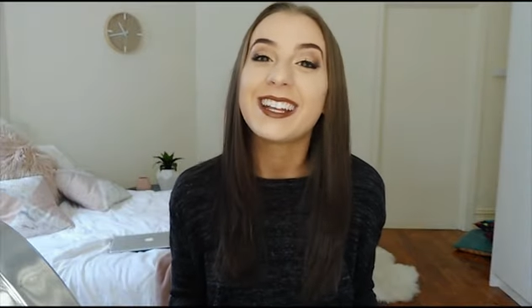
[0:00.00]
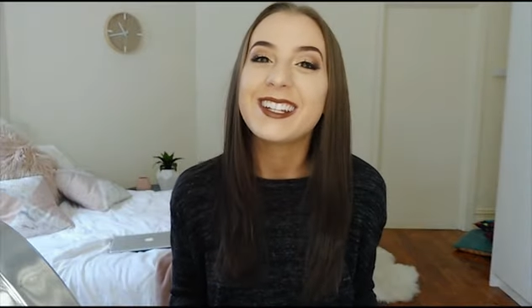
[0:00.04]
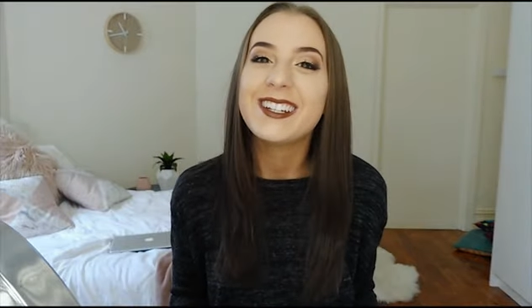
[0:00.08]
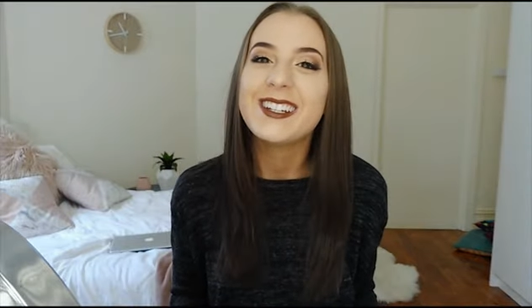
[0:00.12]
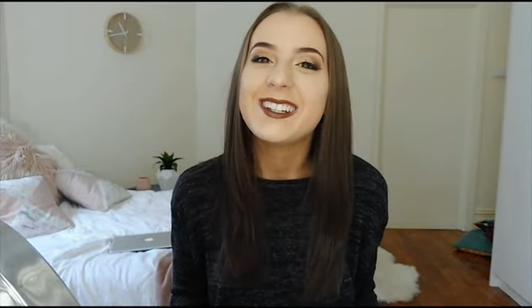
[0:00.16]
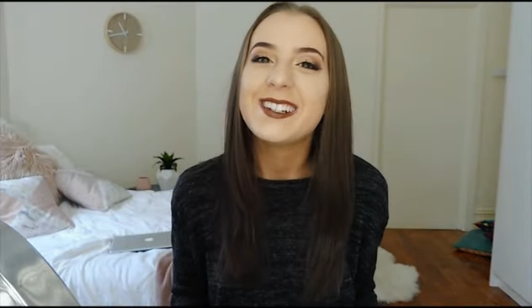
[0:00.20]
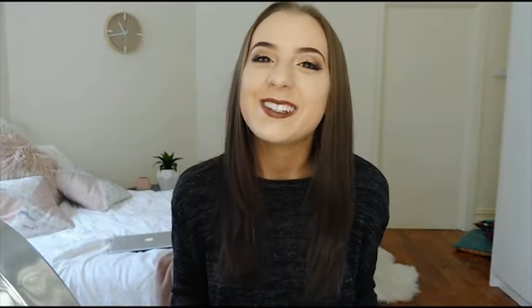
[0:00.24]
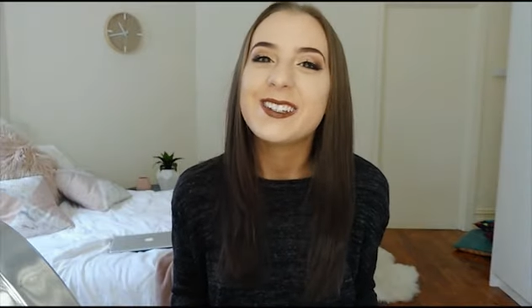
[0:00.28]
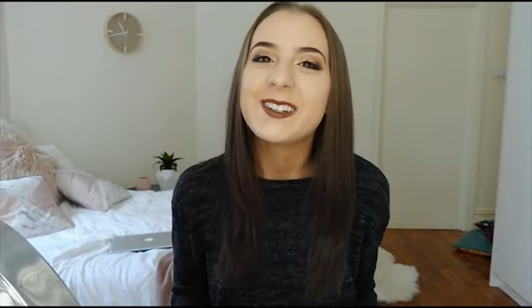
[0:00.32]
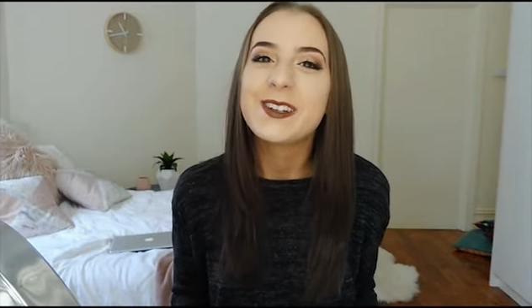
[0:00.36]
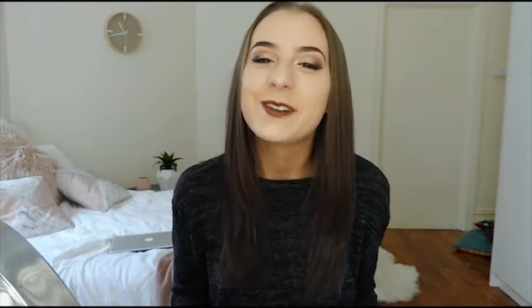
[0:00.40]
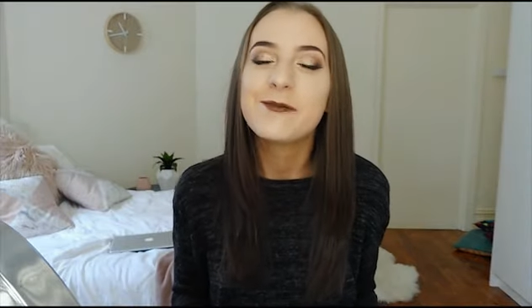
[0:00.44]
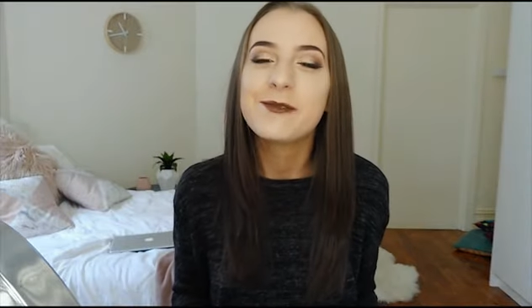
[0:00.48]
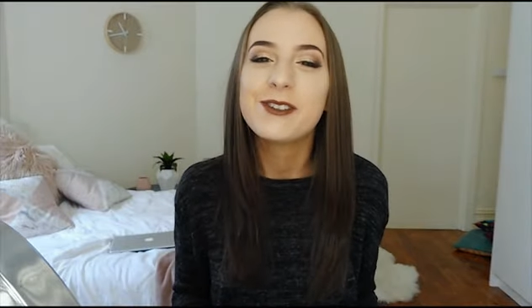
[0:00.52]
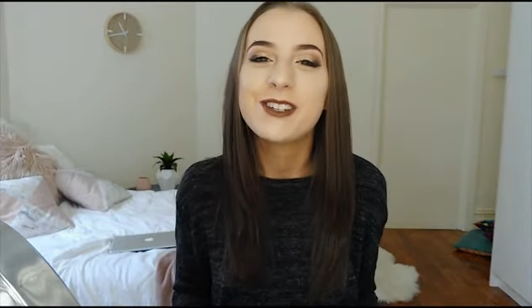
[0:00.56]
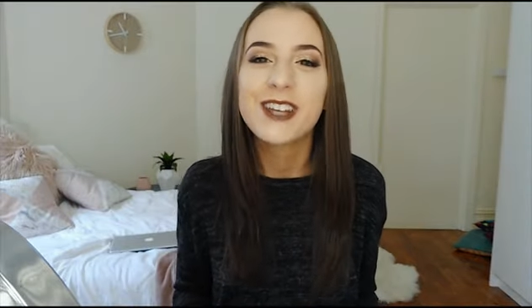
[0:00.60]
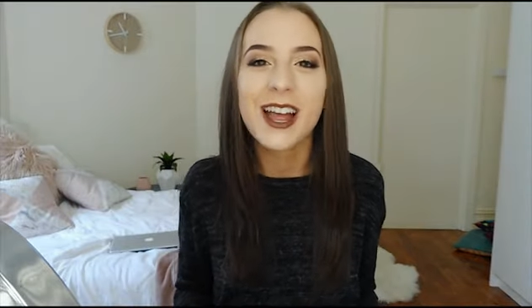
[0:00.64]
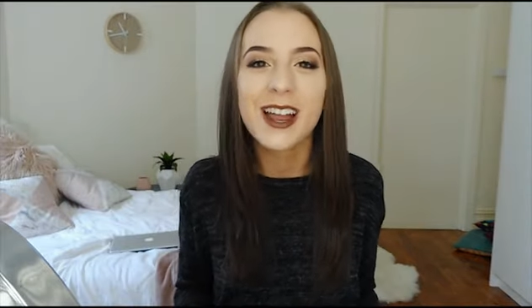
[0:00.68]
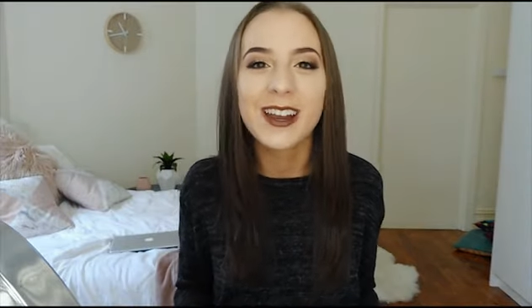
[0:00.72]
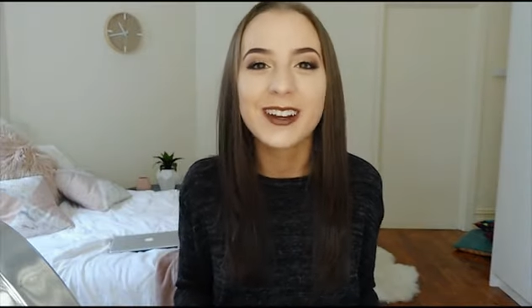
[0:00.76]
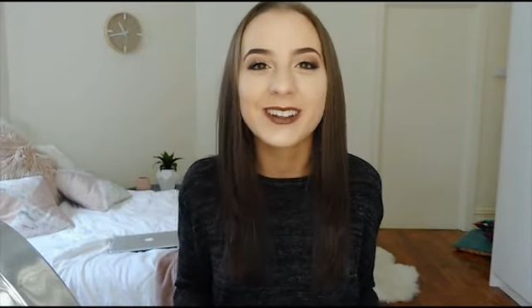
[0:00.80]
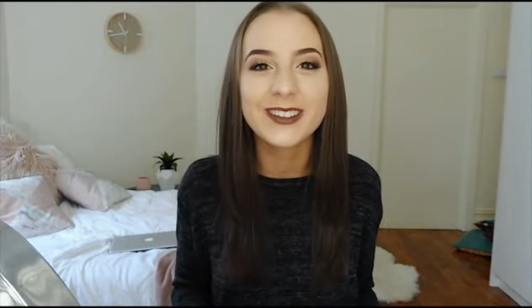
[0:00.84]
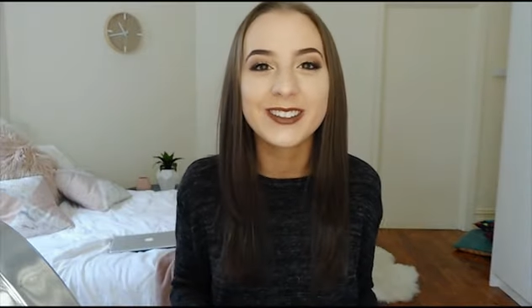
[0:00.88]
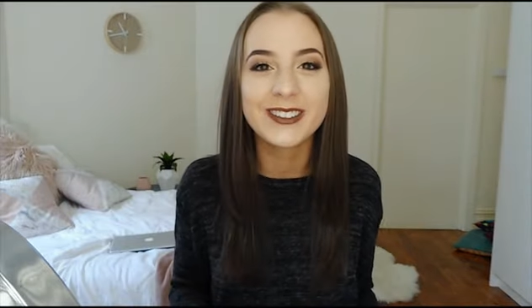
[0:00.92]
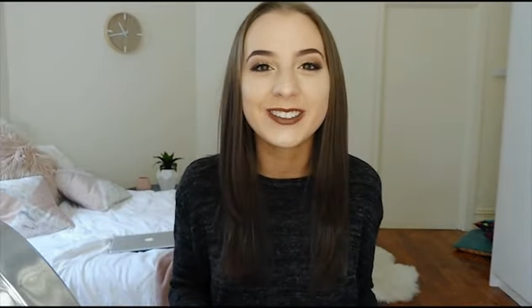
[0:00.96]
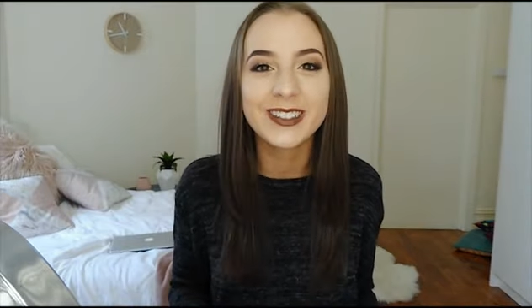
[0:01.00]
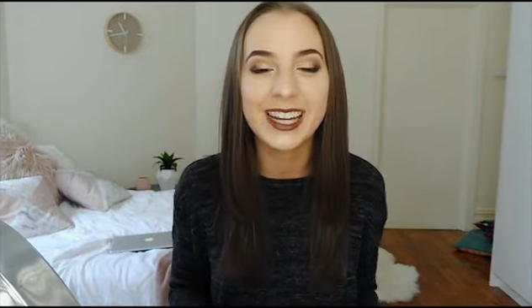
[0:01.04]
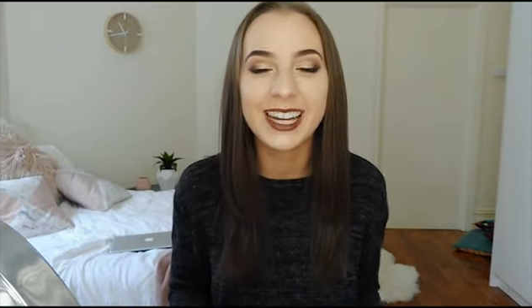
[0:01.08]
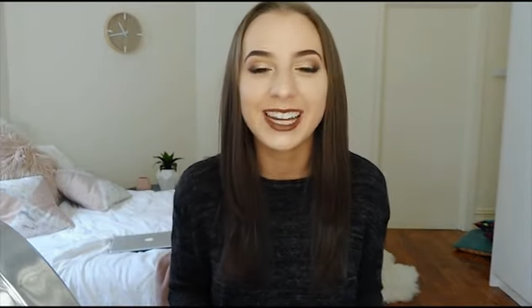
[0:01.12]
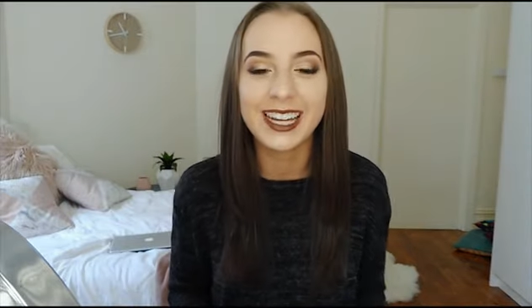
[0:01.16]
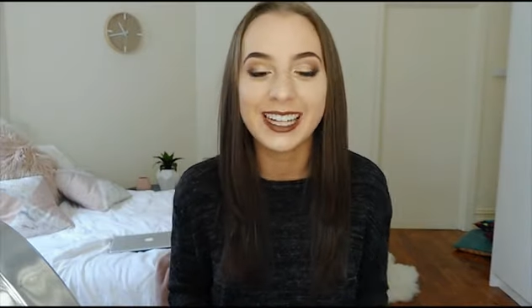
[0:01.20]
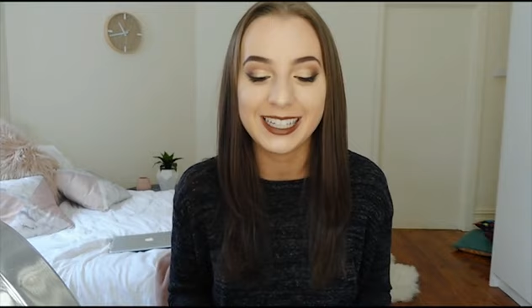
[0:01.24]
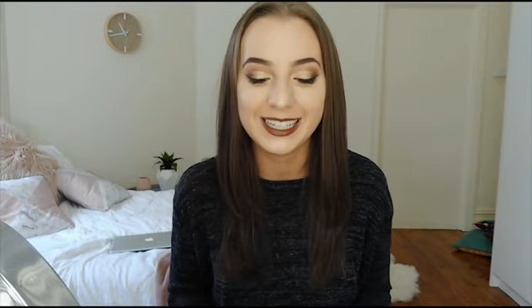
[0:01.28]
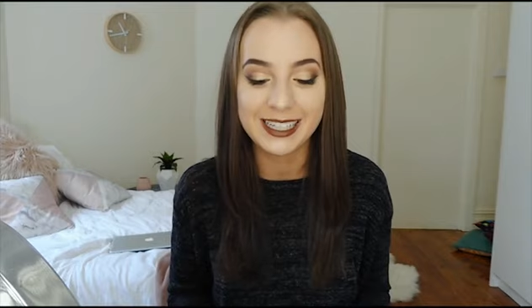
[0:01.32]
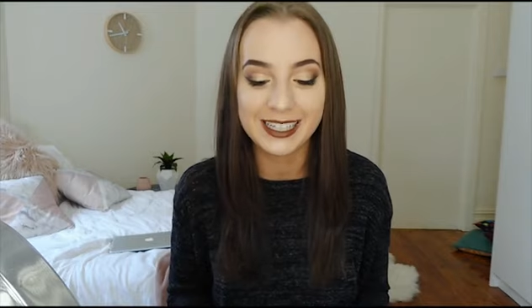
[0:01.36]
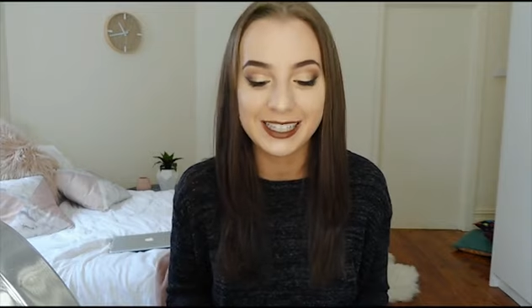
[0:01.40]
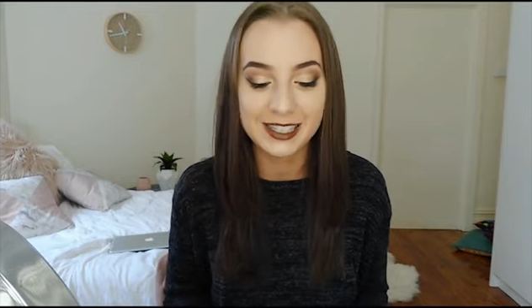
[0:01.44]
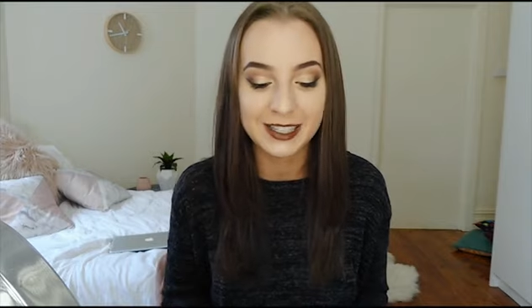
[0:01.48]
a YouTube channel
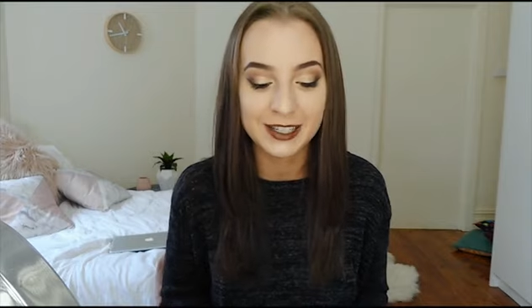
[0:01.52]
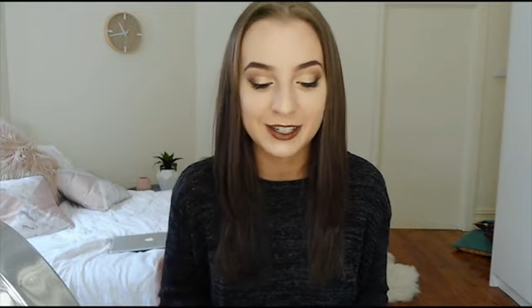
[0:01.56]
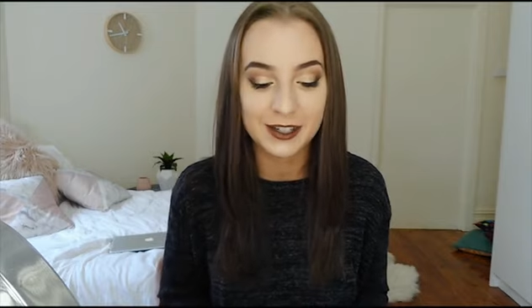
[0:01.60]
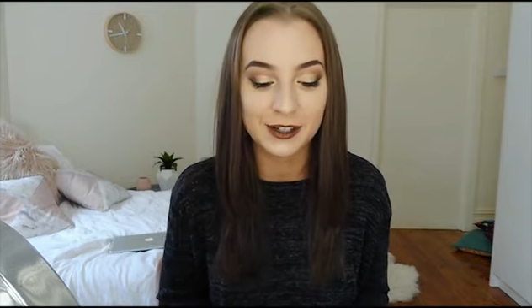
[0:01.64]
is